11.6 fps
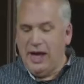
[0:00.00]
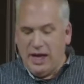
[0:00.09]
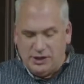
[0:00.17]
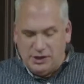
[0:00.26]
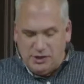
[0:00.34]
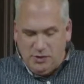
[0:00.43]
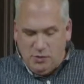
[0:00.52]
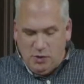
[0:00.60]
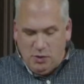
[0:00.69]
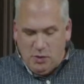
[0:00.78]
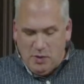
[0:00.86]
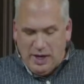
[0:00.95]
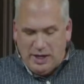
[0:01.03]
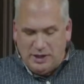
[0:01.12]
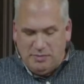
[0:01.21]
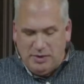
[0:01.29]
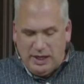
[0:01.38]
that's where we want
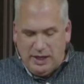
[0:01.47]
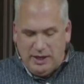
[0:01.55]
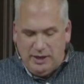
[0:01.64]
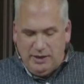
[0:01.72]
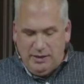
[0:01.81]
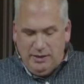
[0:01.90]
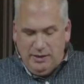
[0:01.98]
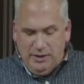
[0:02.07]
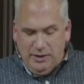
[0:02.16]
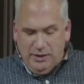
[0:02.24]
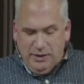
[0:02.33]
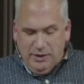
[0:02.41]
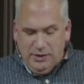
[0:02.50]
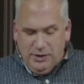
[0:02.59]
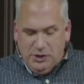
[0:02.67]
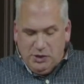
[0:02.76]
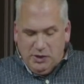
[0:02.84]
it to be.
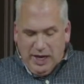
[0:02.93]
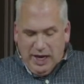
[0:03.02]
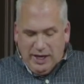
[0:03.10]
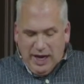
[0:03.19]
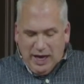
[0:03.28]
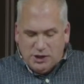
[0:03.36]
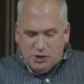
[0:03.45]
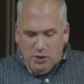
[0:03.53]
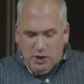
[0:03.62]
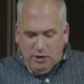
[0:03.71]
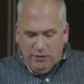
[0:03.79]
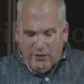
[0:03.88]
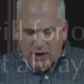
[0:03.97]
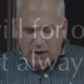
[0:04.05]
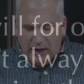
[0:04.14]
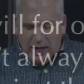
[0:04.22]
So, again, God's will for